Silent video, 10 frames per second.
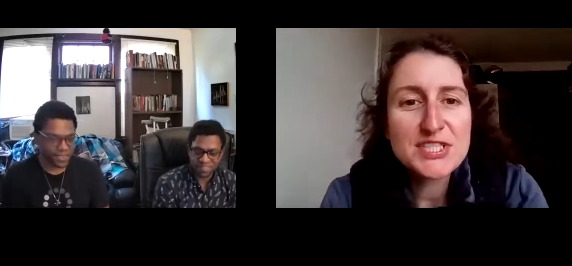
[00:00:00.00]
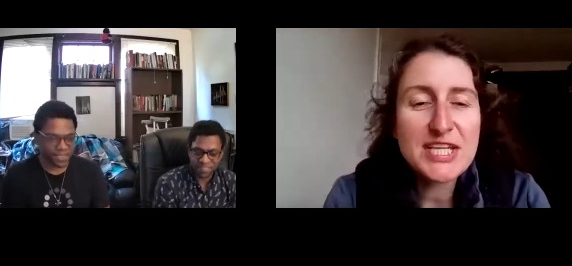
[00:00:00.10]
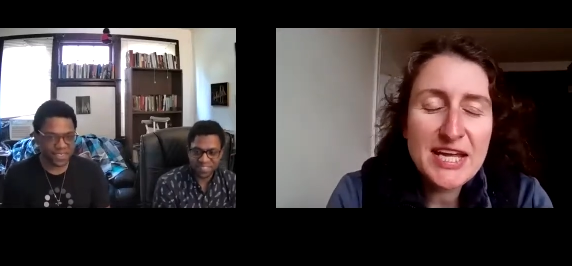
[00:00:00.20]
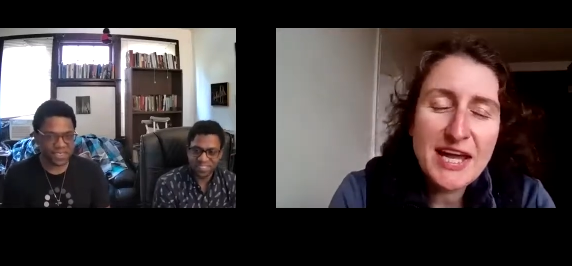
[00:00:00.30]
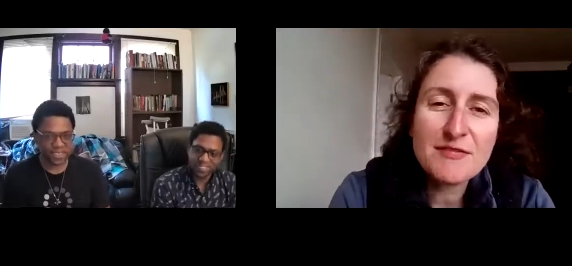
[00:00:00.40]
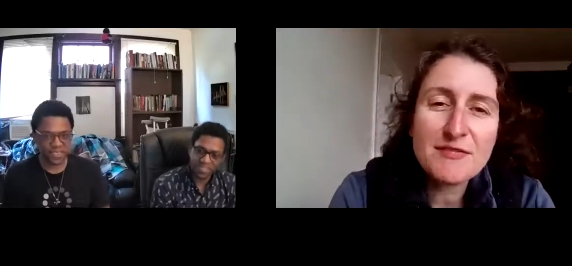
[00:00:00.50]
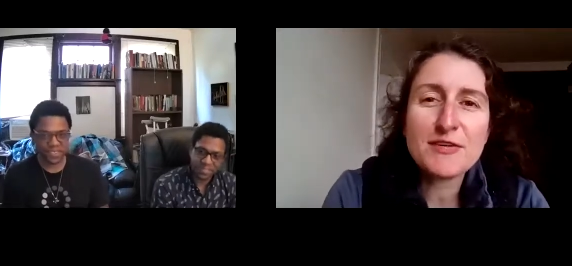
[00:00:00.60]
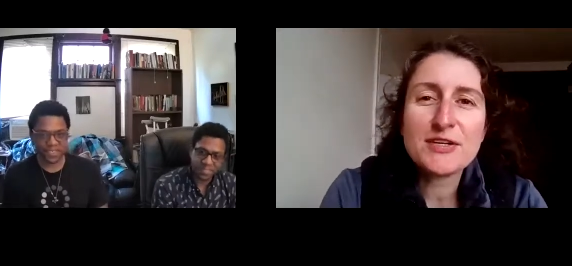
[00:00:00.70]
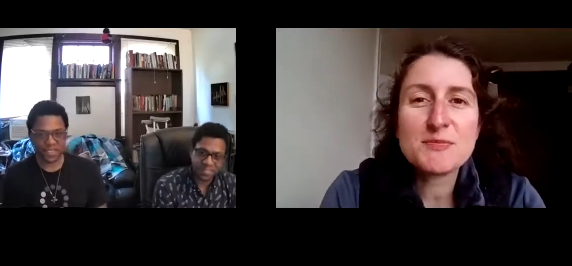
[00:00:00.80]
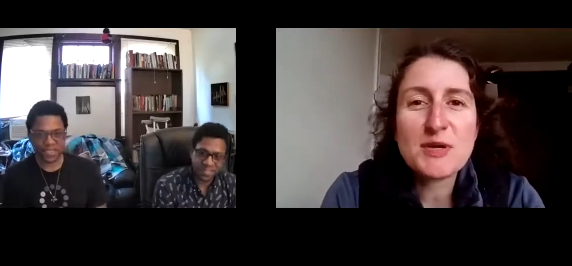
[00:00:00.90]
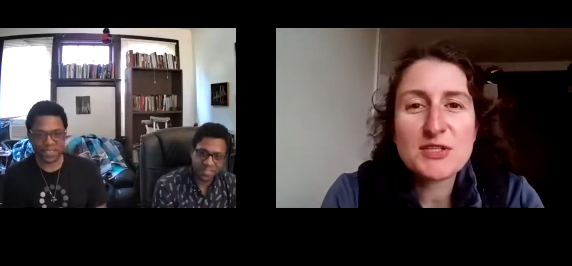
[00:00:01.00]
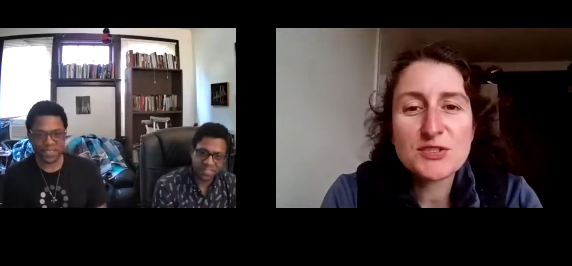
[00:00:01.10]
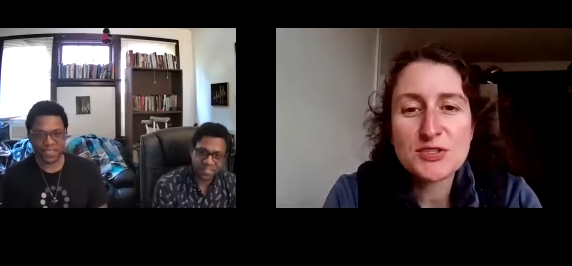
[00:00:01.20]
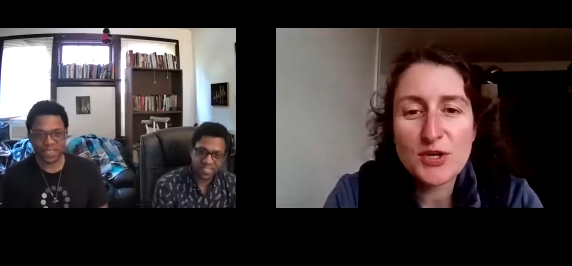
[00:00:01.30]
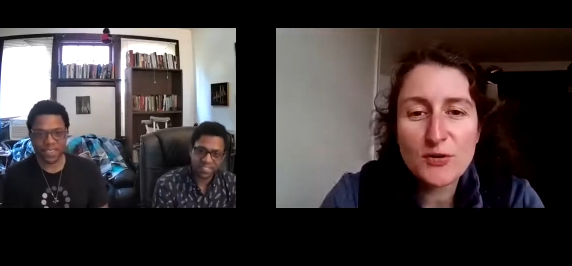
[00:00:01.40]
Speaker 1: today I have a very
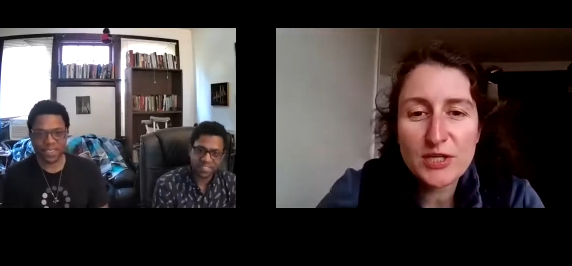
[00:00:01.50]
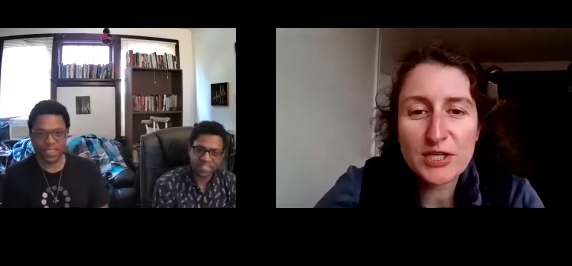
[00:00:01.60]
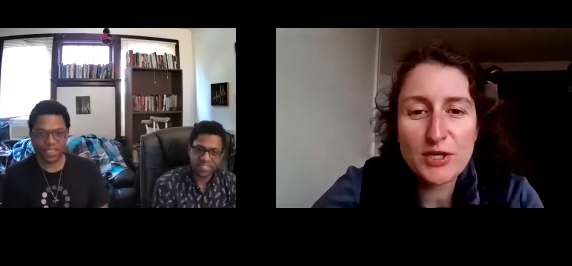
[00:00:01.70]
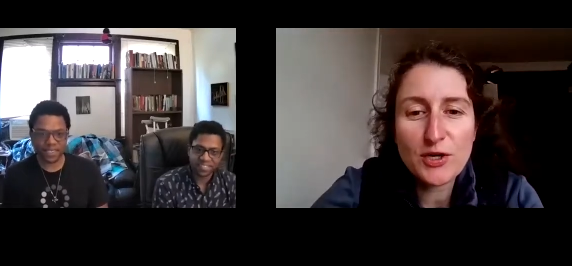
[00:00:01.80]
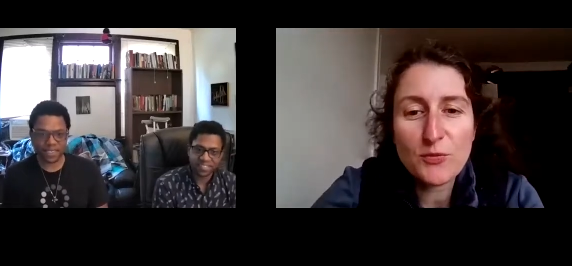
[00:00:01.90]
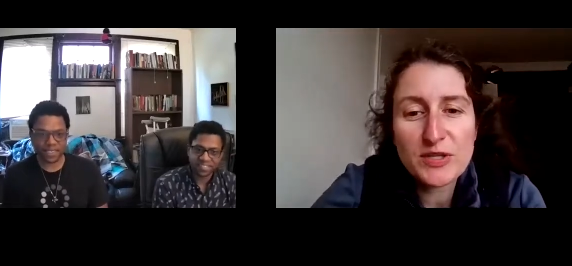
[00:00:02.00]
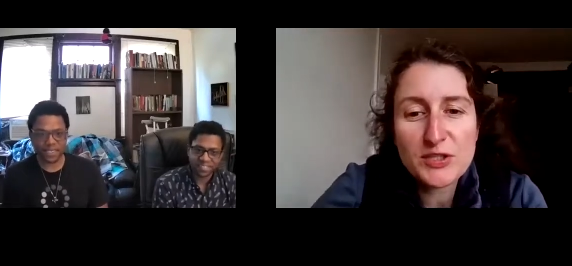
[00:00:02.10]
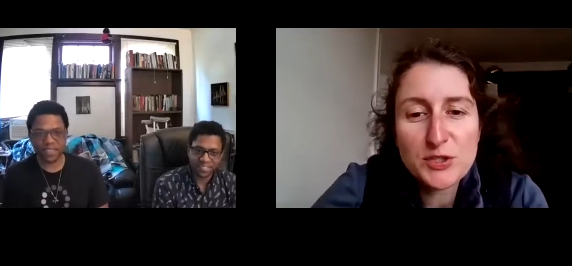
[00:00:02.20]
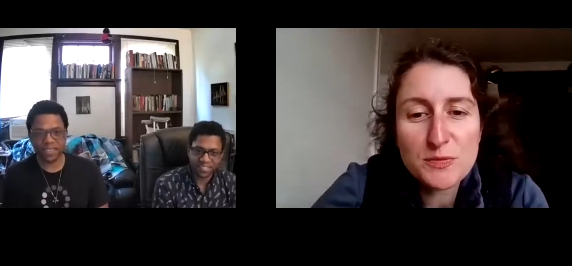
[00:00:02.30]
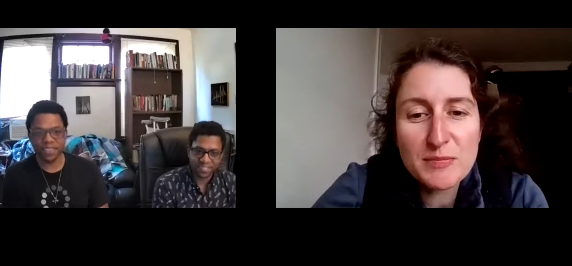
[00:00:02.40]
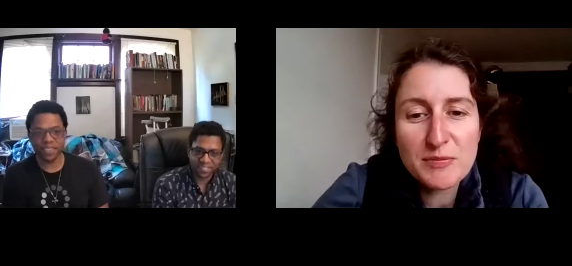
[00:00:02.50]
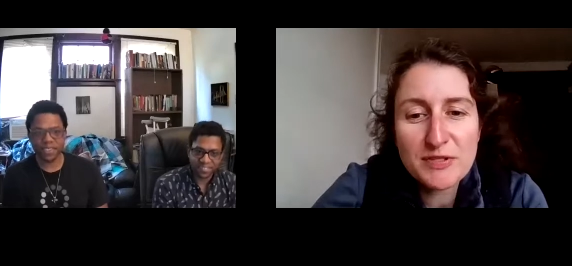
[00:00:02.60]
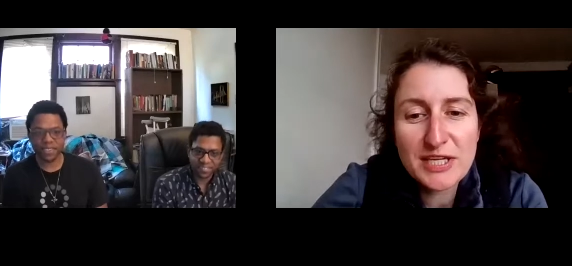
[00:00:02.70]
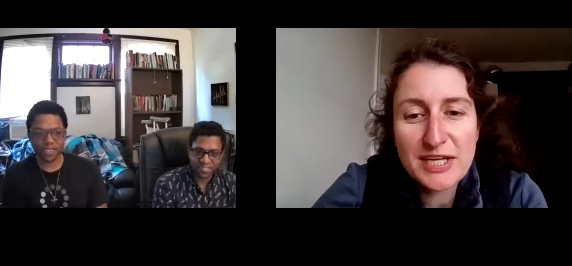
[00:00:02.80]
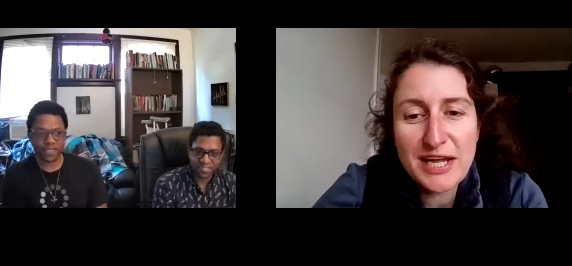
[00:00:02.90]
special show here with two
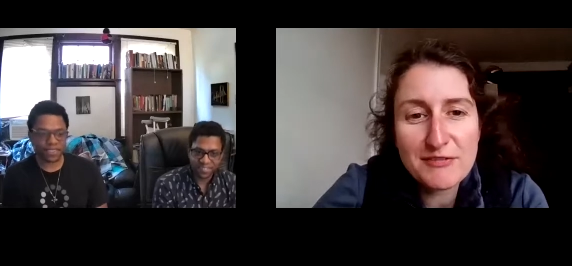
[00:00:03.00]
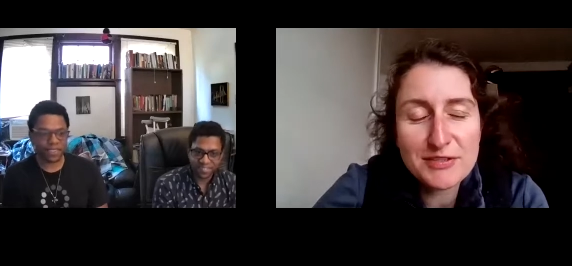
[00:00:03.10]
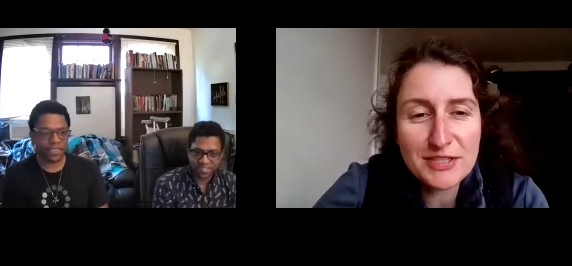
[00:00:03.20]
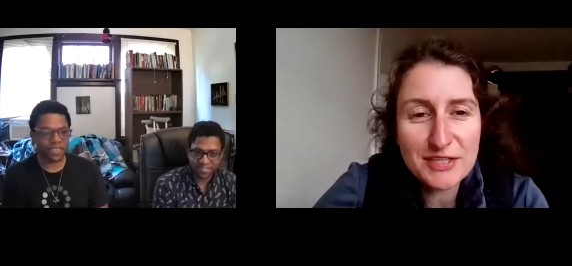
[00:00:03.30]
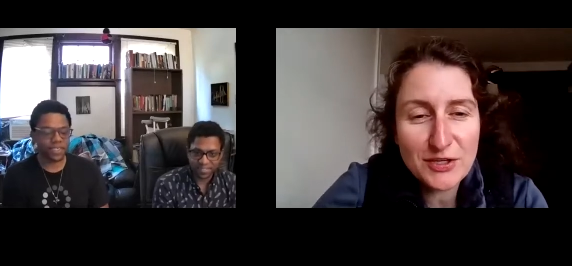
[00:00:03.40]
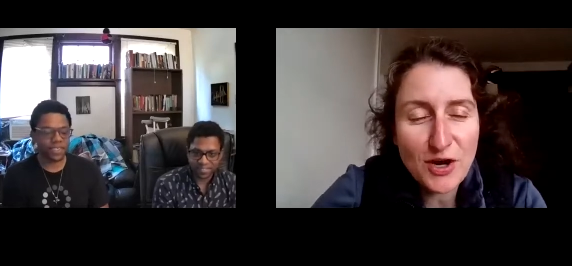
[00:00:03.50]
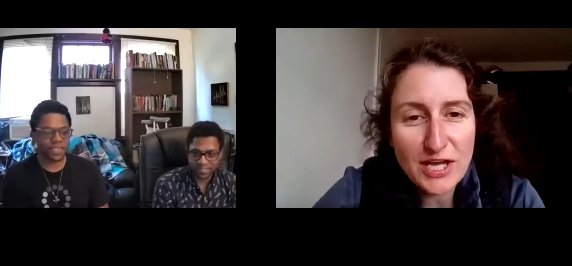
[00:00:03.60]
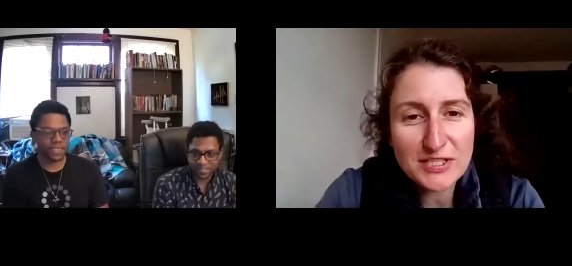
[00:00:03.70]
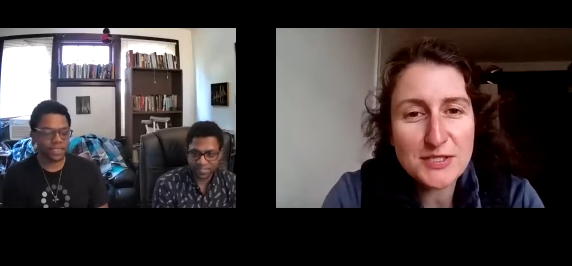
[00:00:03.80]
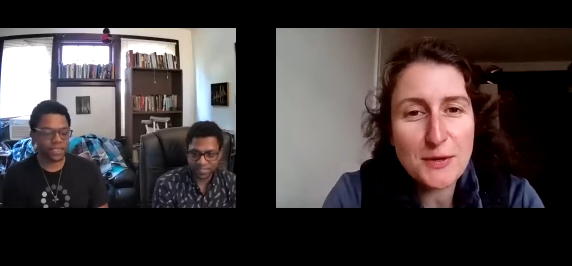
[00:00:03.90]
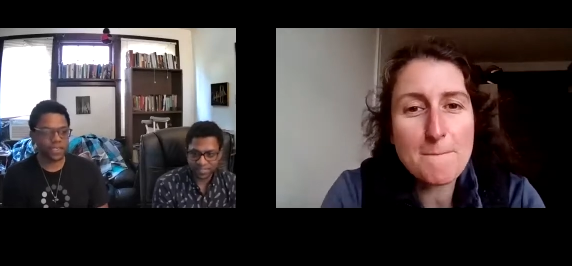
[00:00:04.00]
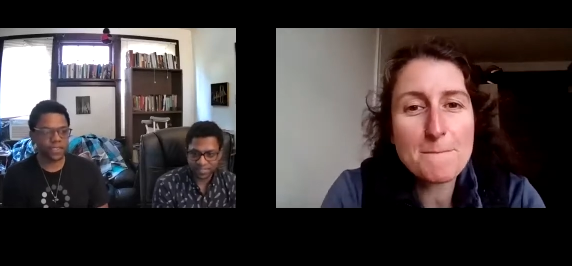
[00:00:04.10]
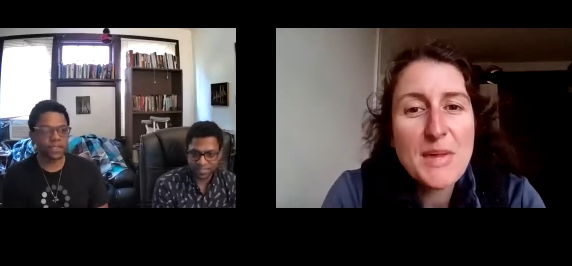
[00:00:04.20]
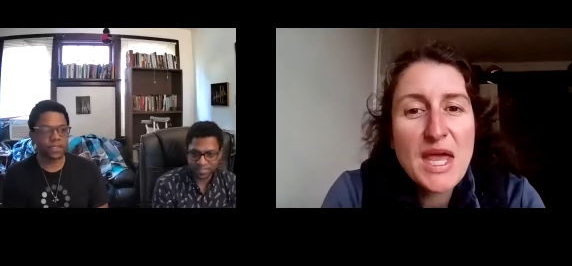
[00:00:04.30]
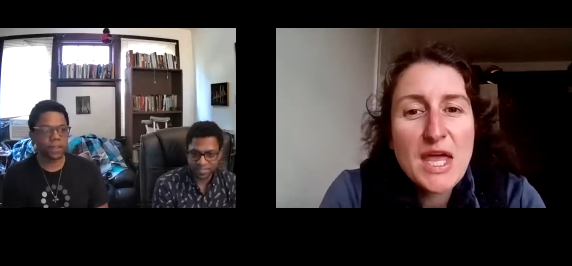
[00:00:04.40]
people that I really think are awesome.